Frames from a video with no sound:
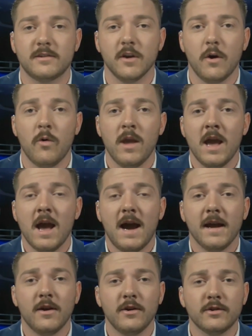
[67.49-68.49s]
So
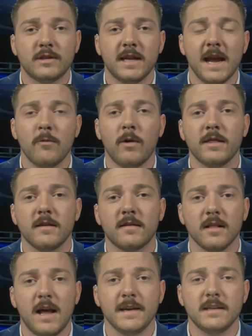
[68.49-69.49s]
I understand why
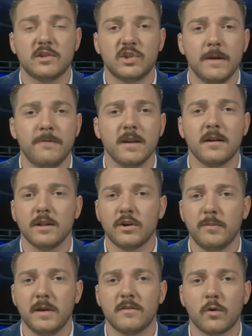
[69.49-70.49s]
this line shifted a
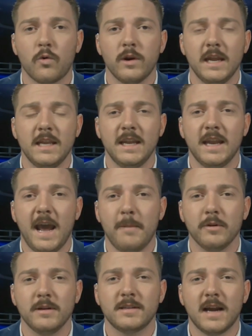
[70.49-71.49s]
little bit toward
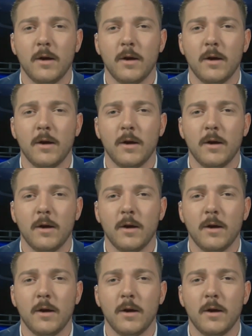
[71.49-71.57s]
Indianapolis.